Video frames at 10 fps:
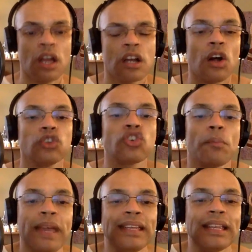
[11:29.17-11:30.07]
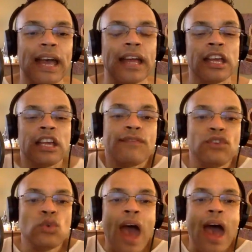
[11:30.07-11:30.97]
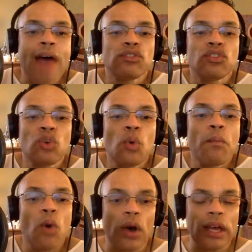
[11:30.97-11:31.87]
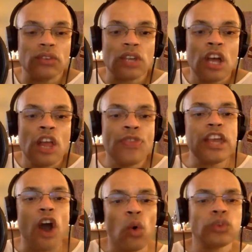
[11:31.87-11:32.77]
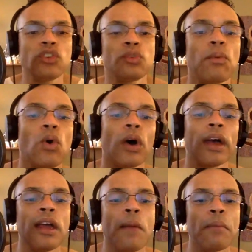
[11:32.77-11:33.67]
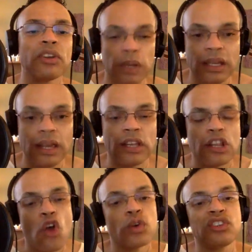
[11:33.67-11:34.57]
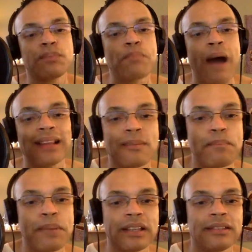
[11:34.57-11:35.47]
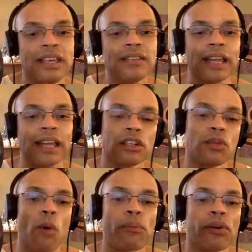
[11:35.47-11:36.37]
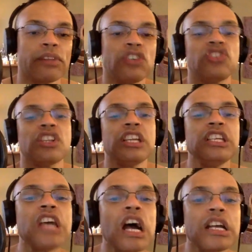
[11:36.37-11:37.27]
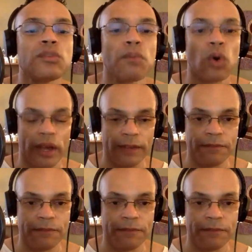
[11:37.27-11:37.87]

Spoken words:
Culture meaning that if you have two boys, the oldest boy must be given responsibilities and a little more privilege than the youngest boy.